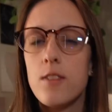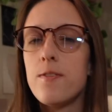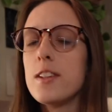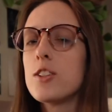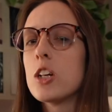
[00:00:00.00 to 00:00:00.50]

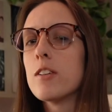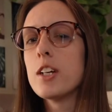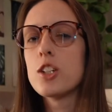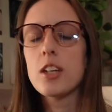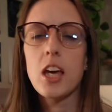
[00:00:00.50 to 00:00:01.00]
5th
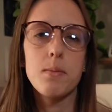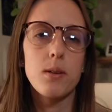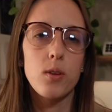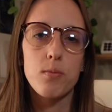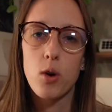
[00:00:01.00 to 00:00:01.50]
generation came
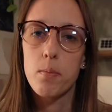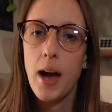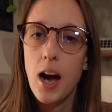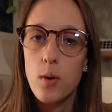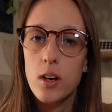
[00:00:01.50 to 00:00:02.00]
in with more
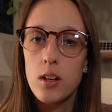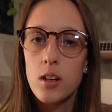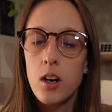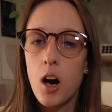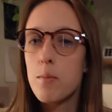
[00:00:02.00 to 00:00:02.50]
power,
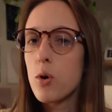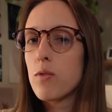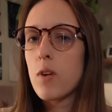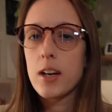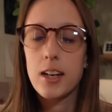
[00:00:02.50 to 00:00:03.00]
a more
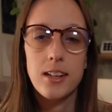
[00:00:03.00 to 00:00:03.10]
rugged